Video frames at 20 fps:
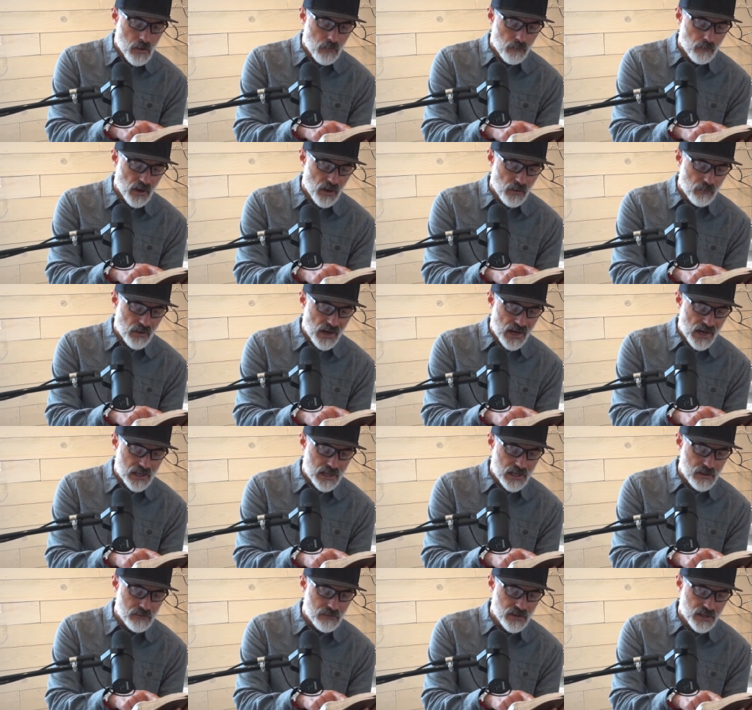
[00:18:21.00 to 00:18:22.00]
but by
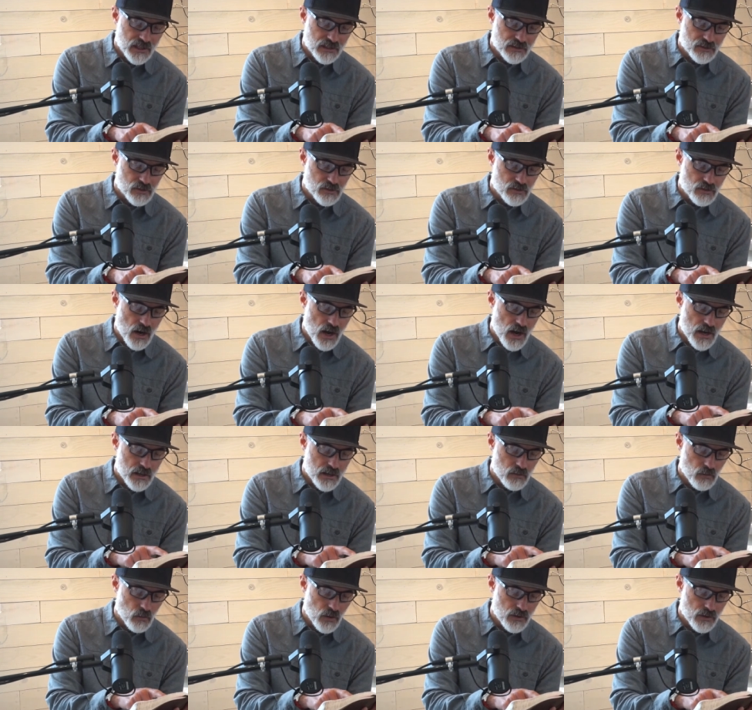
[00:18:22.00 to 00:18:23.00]
evening it's dry
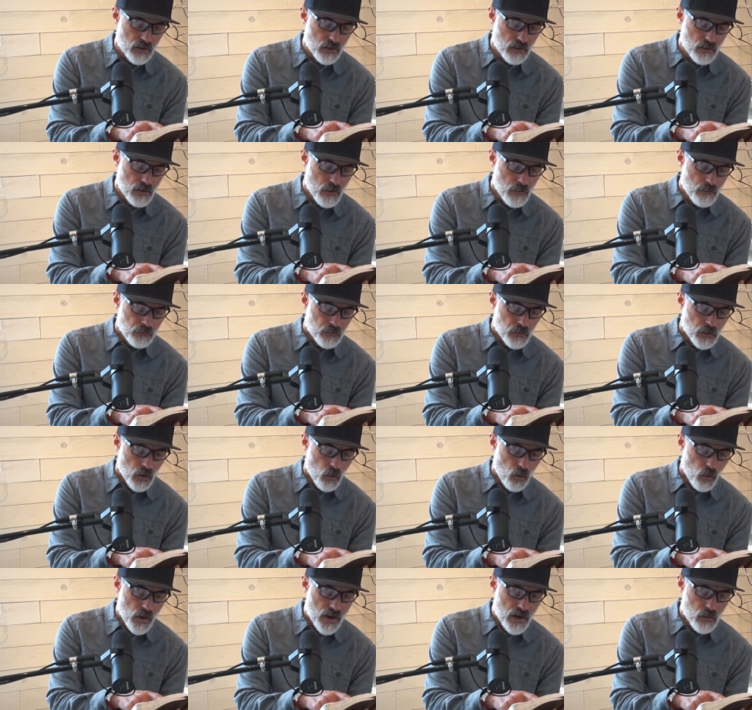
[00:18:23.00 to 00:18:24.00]
and withered.
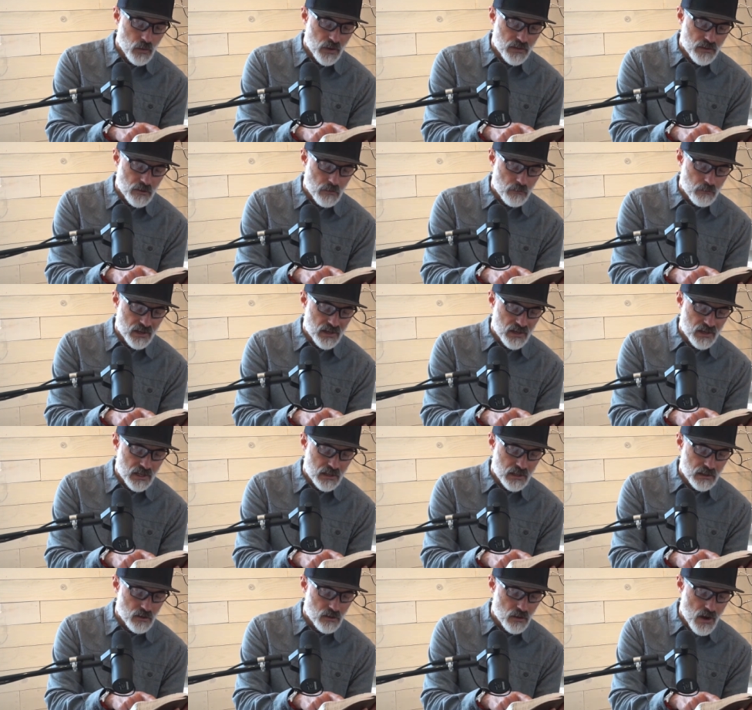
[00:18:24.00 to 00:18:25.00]
We wither
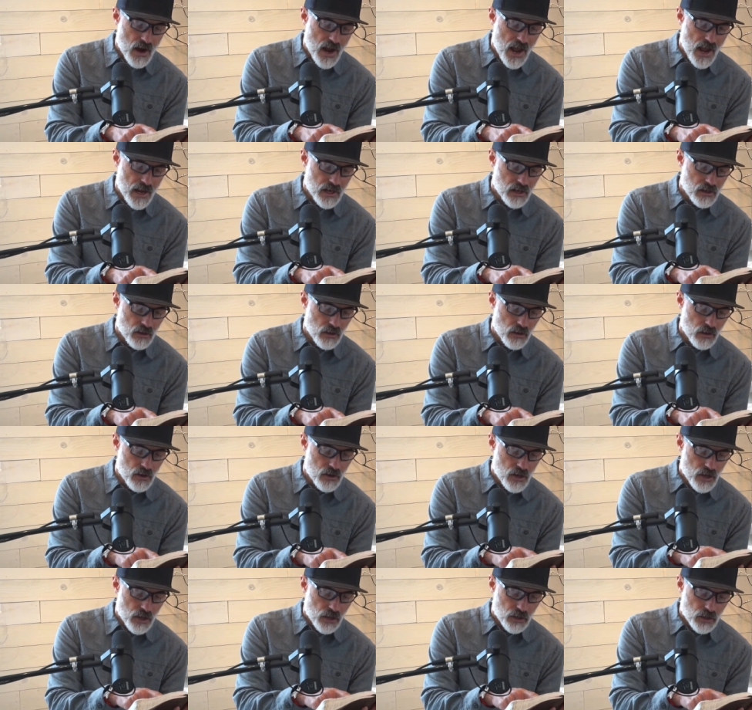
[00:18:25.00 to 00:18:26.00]
beneath your anger.
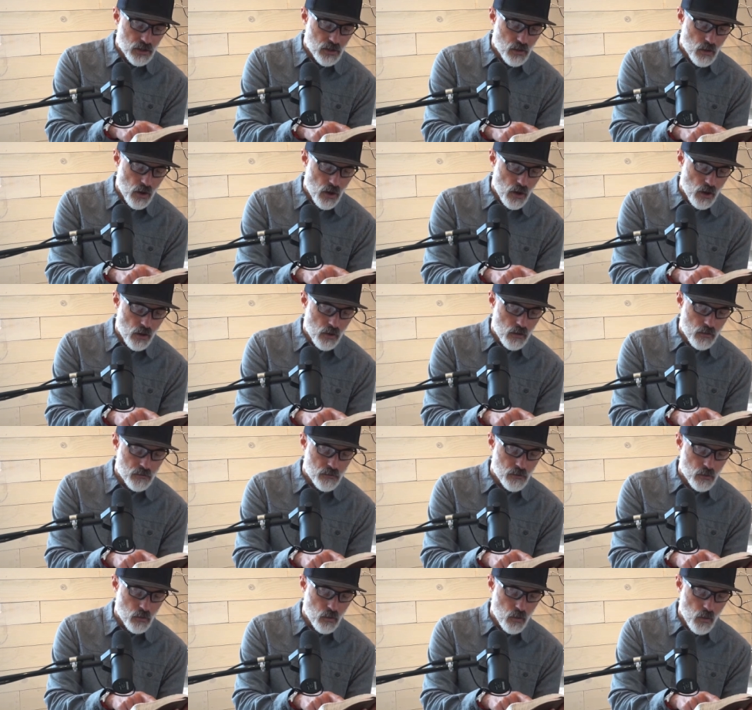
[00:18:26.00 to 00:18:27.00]
You are
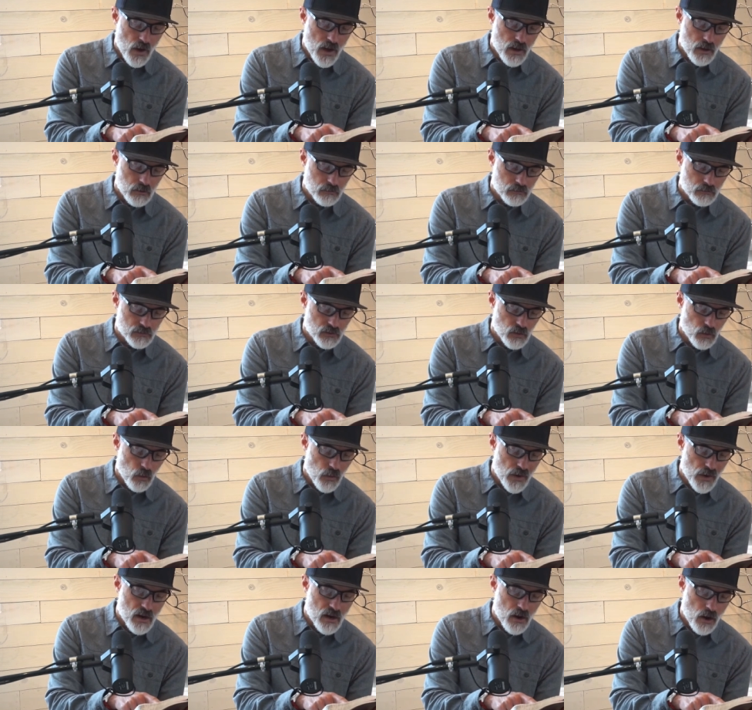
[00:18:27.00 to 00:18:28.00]
overwhelmed.
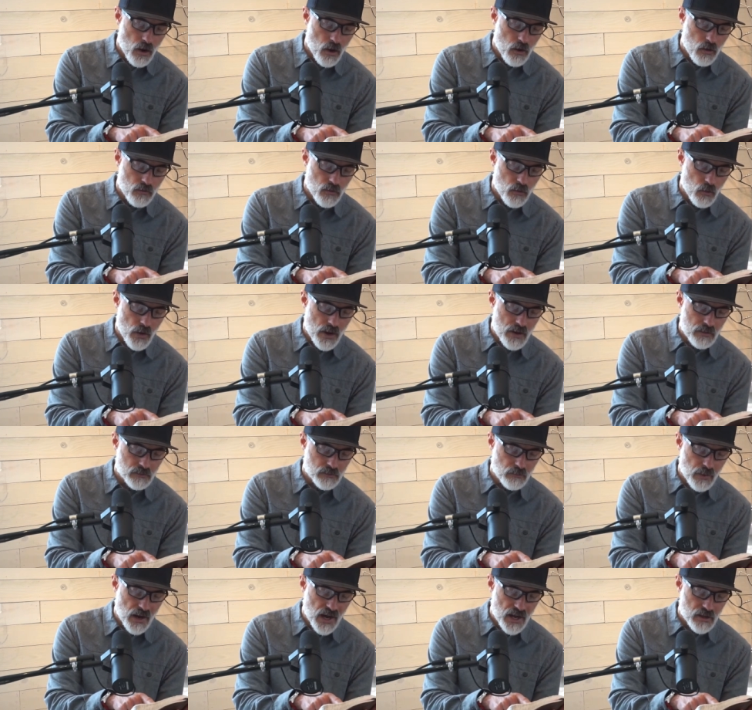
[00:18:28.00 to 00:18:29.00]
We are
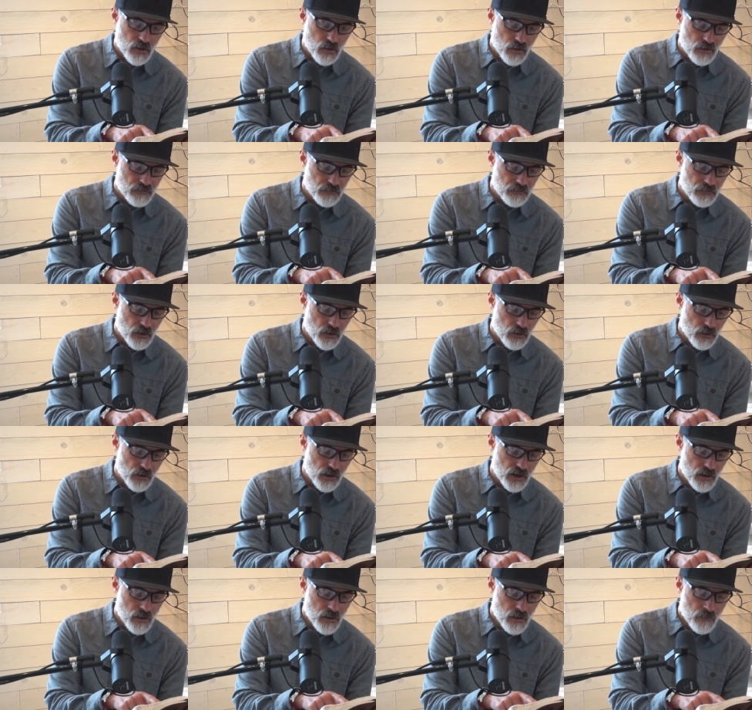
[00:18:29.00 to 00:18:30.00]
overwhelmed by your
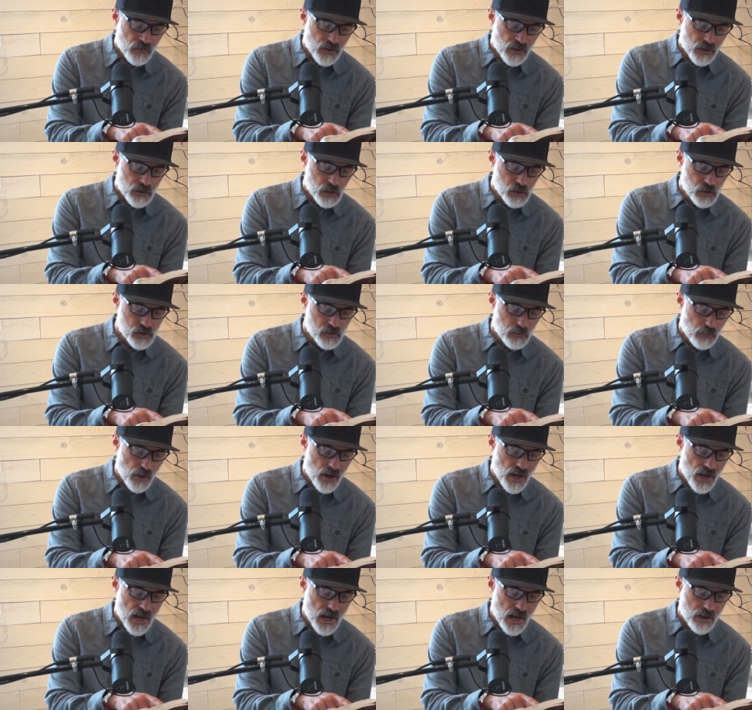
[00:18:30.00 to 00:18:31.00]
fury. You
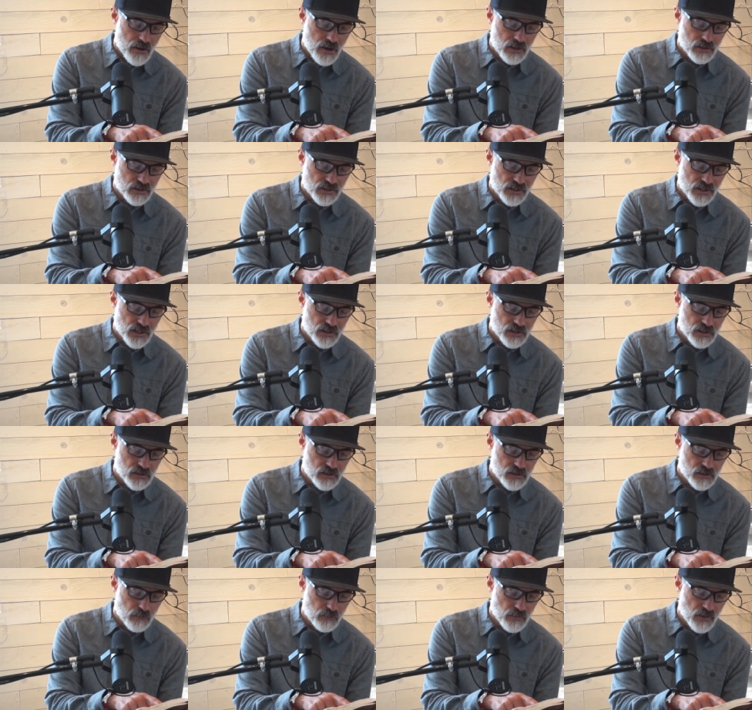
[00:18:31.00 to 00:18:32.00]
spread out our
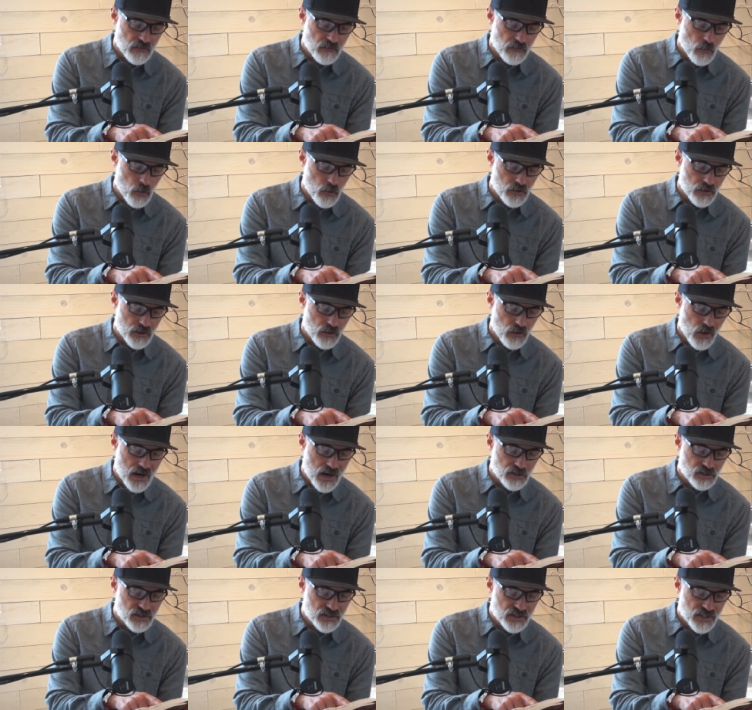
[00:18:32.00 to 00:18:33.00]
sins before you,
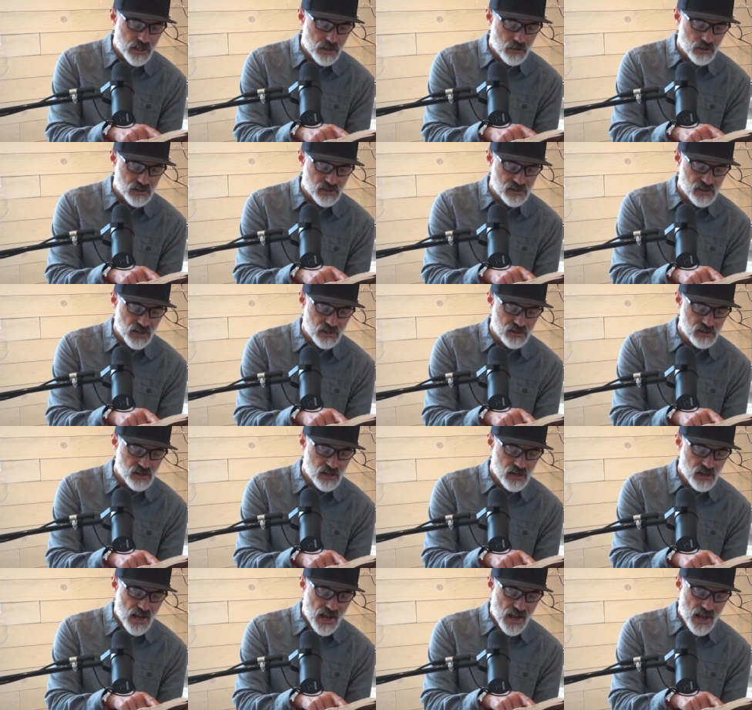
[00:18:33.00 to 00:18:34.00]
our secret sins,
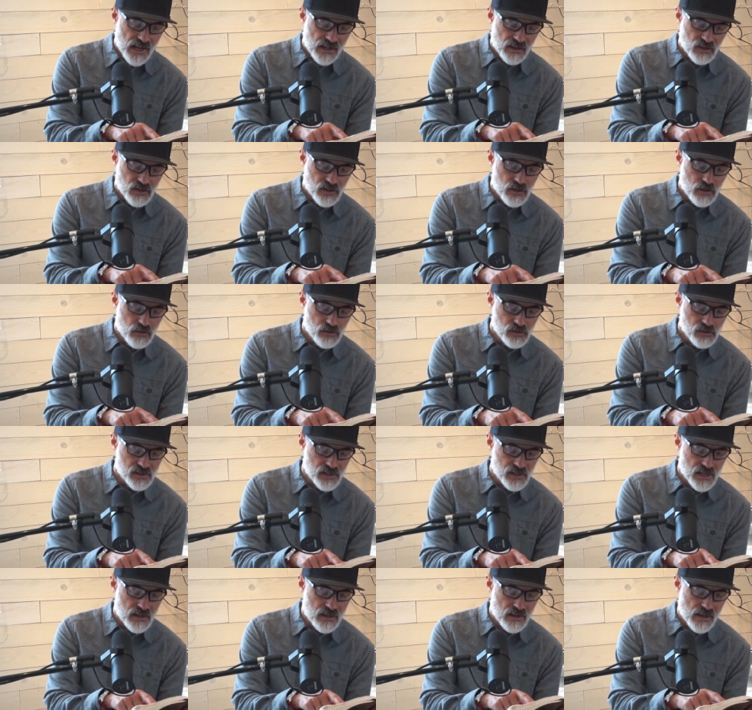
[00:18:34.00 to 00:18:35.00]
and you
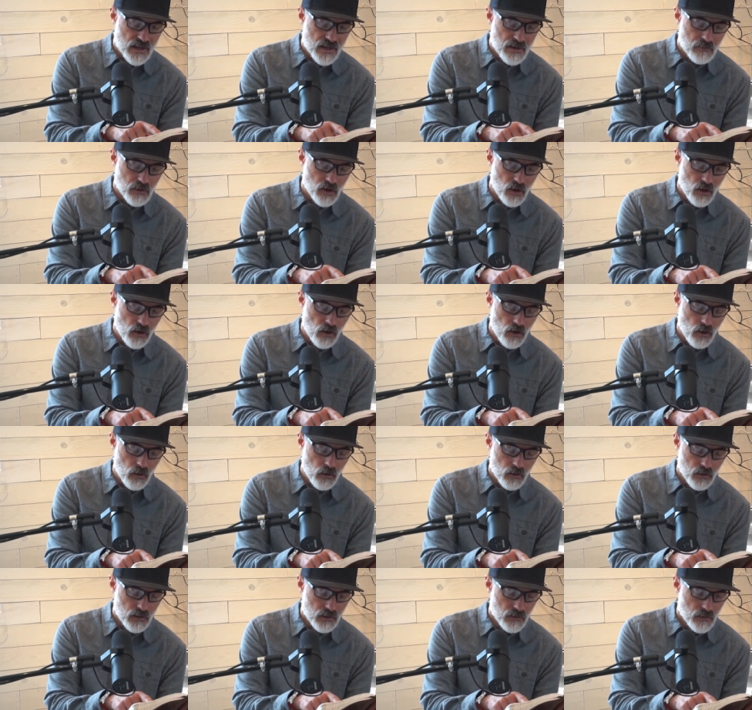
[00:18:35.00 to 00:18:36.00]
see them all.